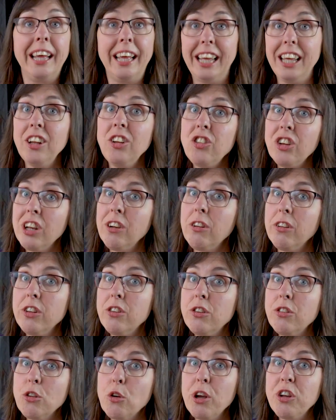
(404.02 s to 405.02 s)
In general,
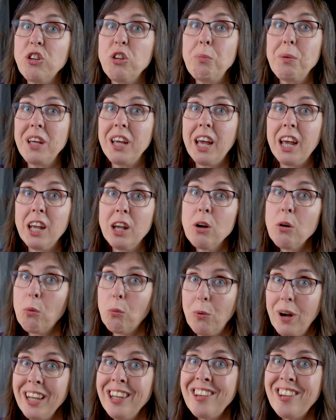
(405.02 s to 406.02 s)
this is going to be a
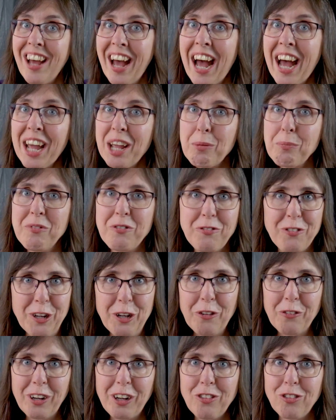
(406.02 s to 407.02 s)
one-time
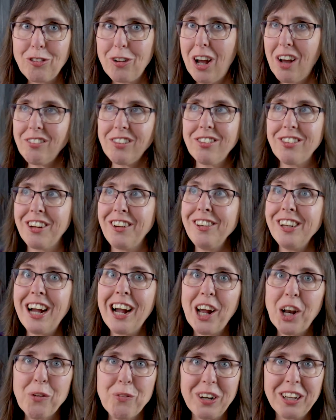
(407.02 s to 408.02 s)
fundraiser. Obviously, you're
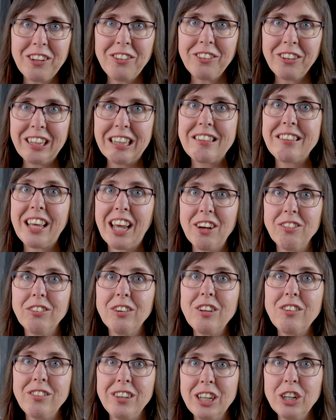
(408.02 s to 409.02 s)
not going to want to do this
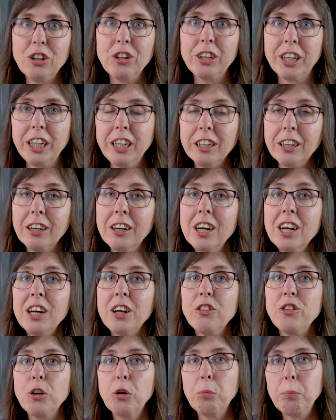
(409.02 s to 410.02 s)
every single year.
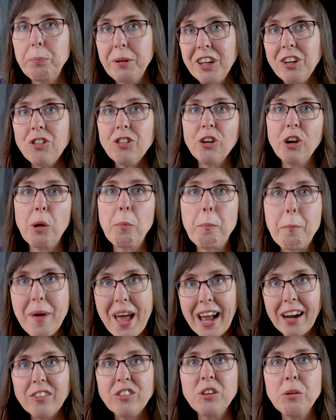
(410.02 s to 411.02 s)
So be sure to
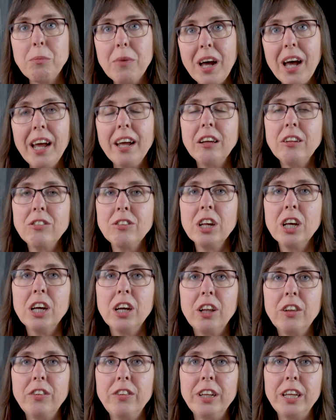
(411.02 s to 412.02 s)
maximize
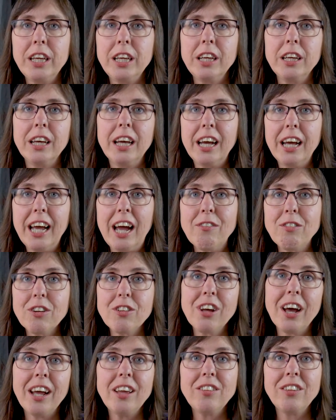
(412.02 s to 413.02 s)
the
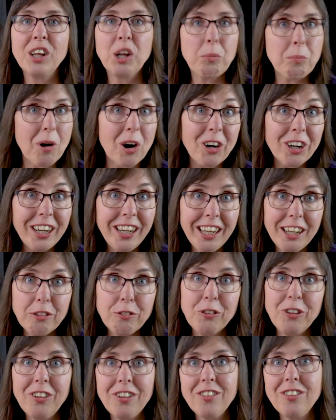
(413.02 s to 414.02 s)
advertising and marketing
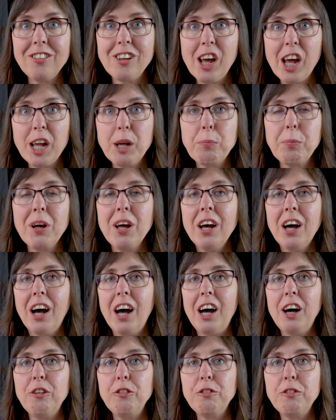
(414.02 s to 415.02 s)
for this type
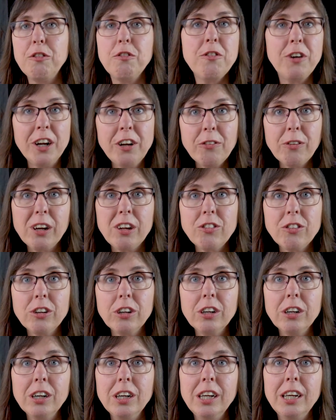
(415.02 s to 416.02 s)
of
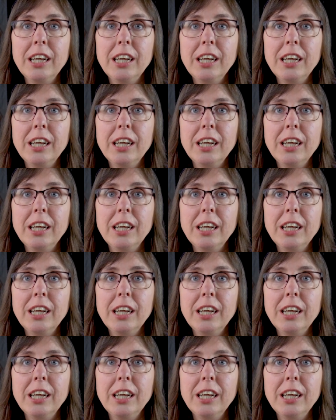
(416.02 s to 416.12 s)
fundraiser,